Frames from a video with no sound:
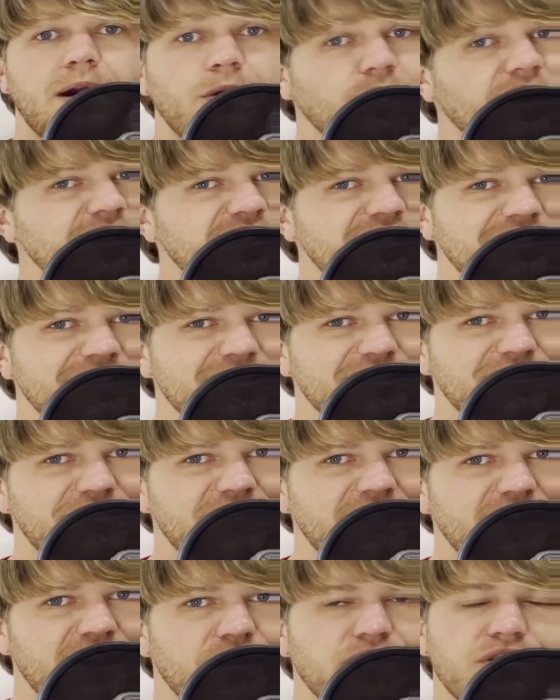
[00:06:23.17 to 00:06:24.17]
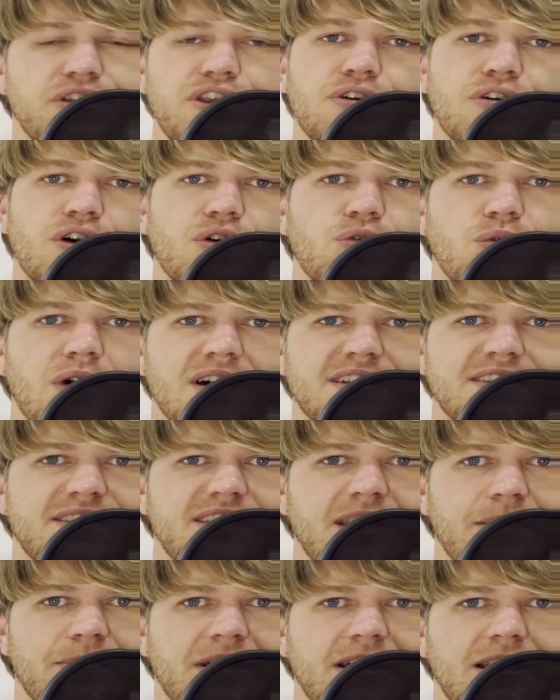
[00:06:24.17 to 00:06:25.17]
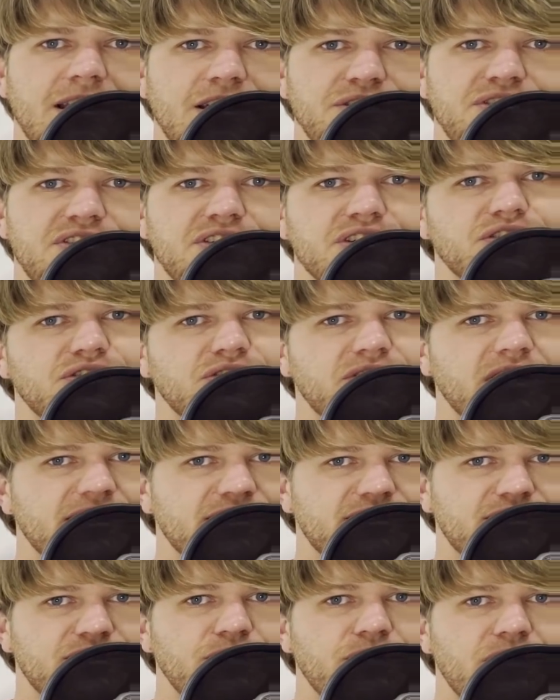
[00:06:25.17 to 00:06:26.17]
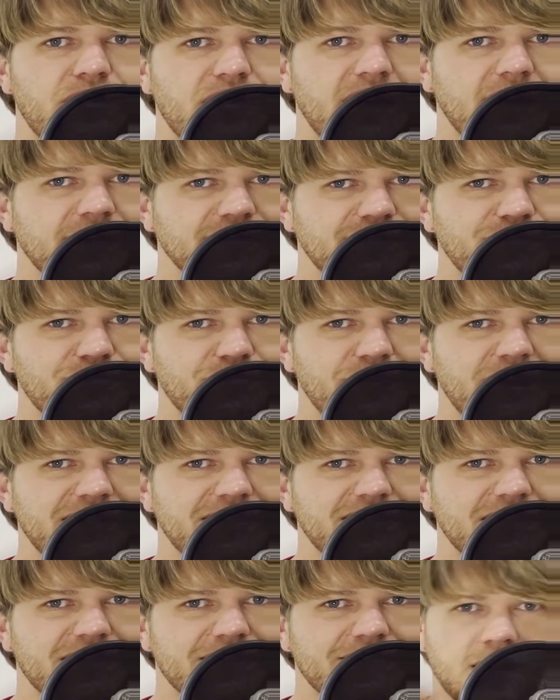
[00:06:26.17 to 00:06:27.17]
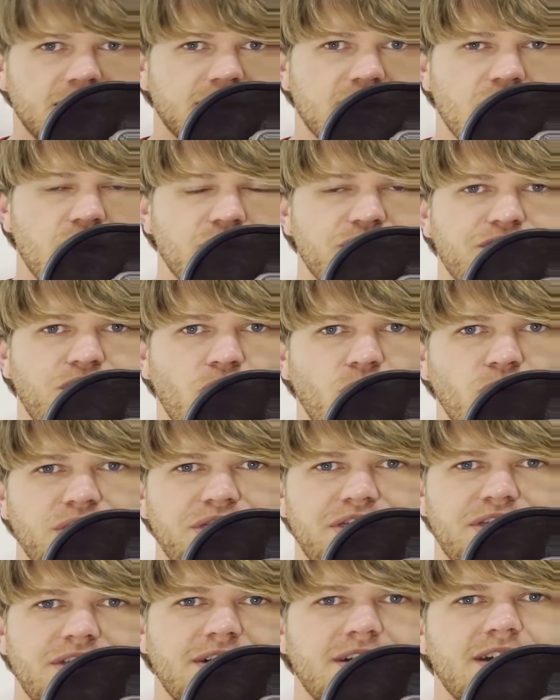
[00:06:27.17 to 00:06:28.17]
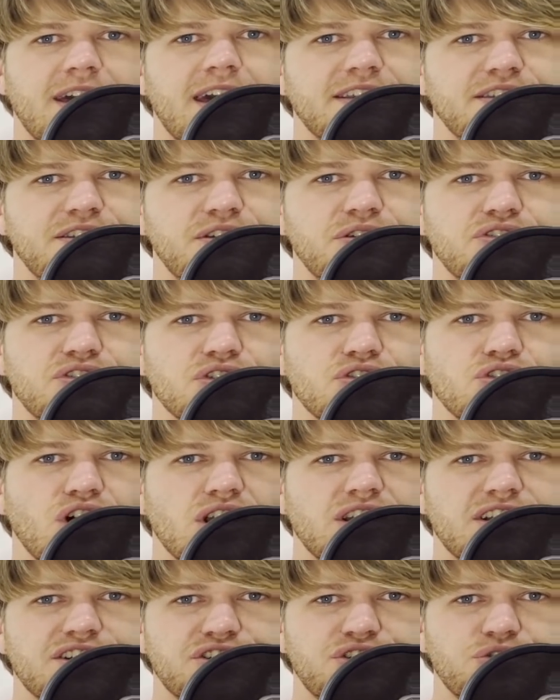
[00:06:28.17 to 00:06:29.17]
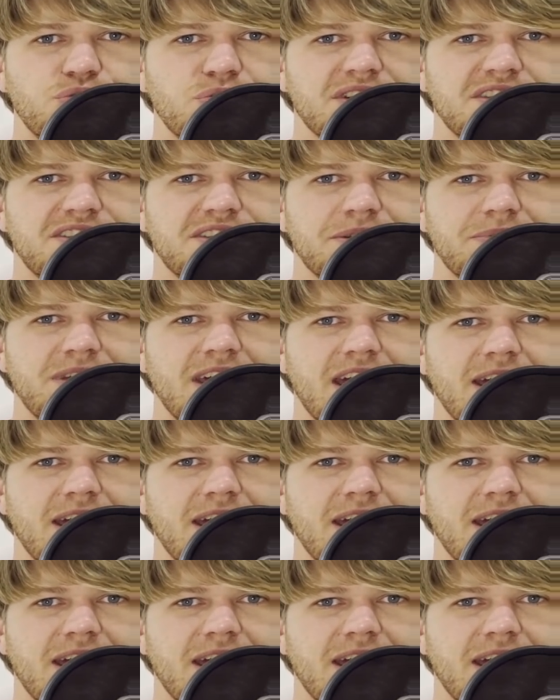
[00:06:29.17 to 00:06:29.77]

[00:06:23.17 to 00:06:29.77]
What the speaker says: By watching this video, you are 1 step closer to that 2000 rating. Go forth and use your knowledge to win some